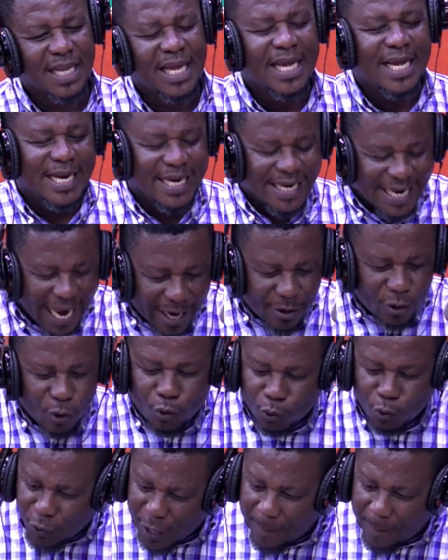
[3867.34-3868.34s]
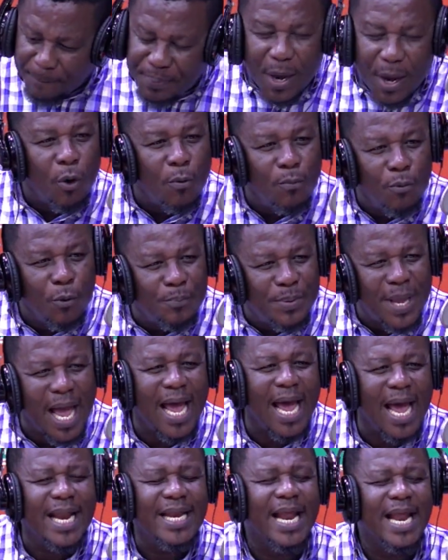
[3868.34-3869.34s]
Nano creepy woman be
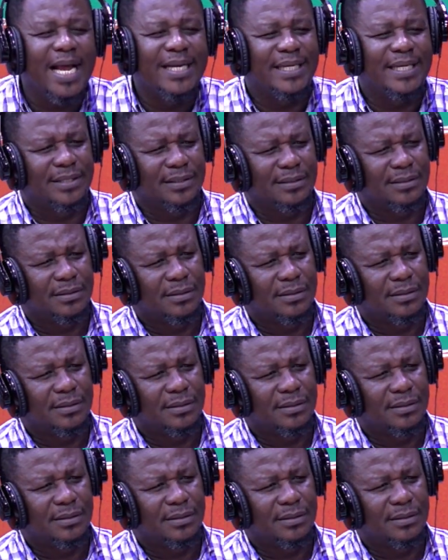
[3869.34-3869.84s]
a neddy.